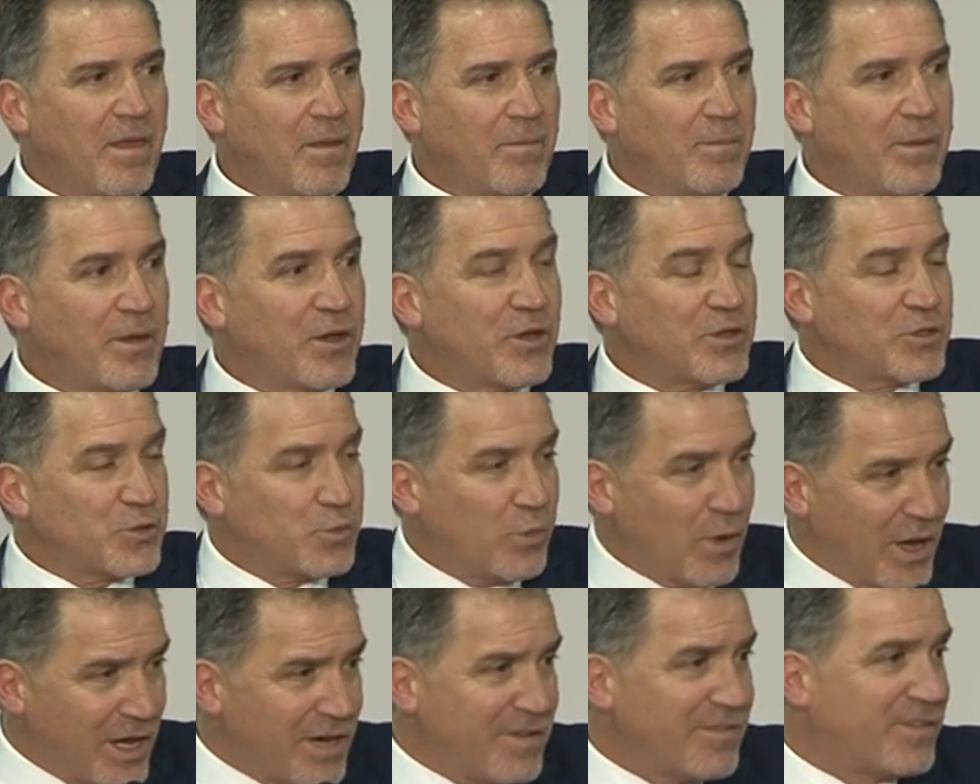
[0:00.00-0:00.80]
because
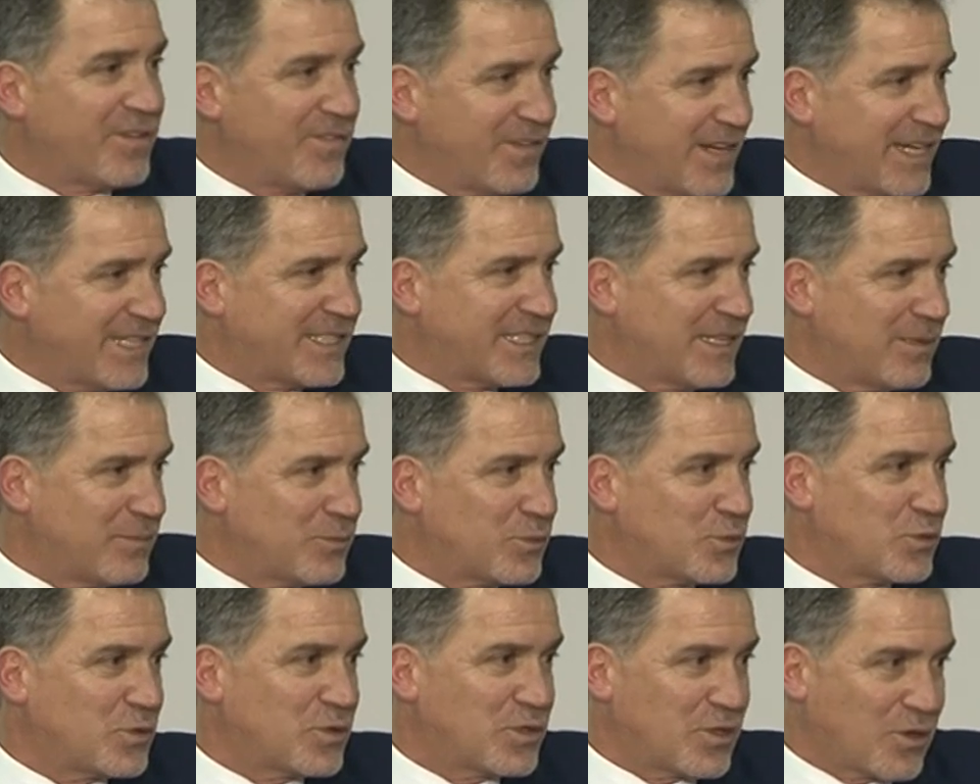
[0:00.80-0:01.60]
one of the
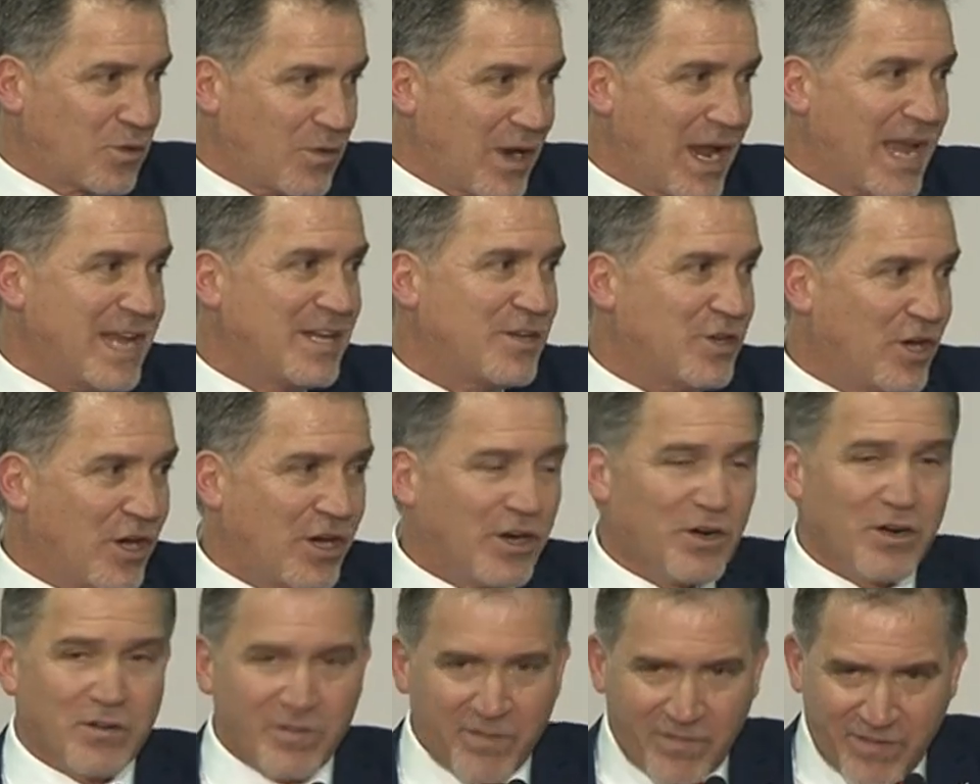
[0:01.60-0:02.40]
victims was the
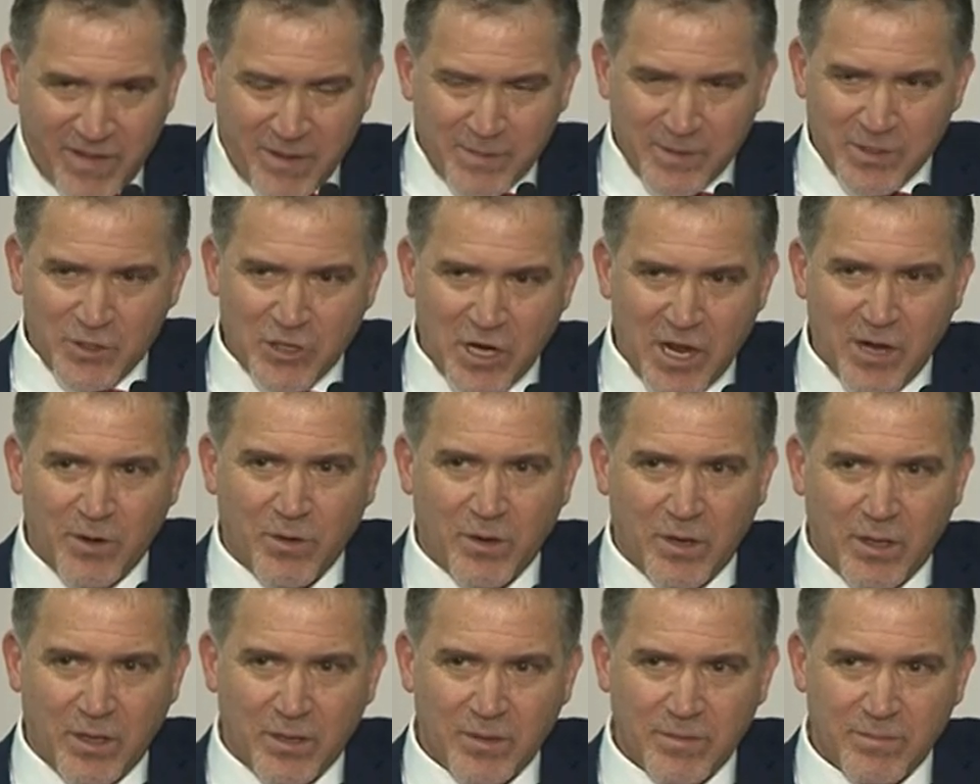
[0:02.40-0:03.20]
granddaughter of a famous
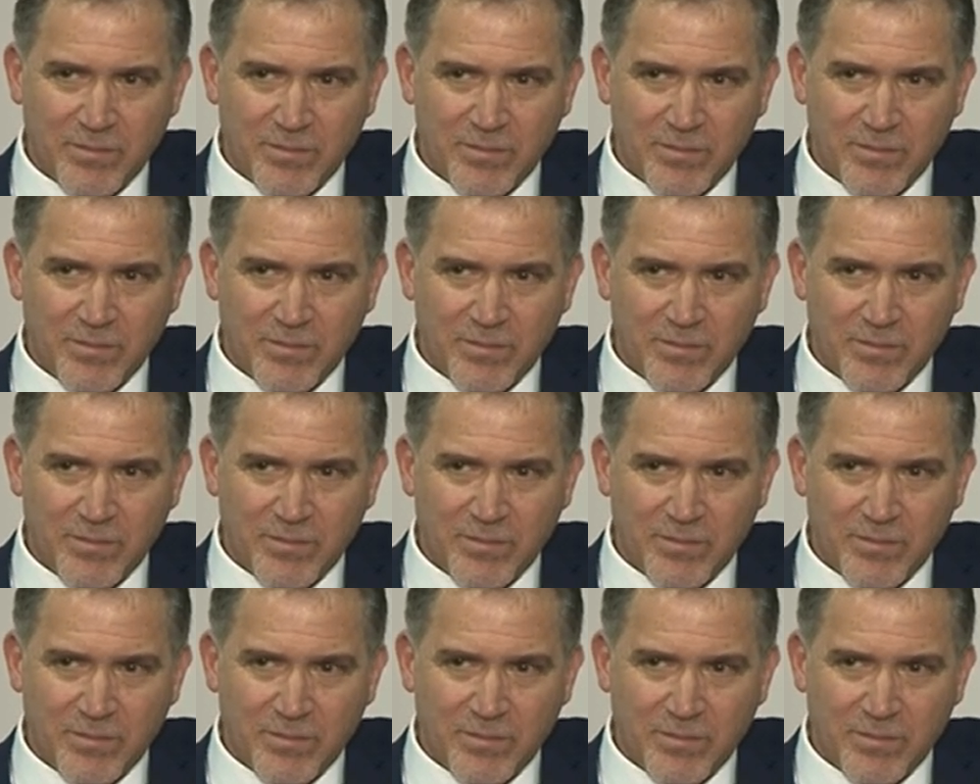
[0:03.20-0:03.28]
general.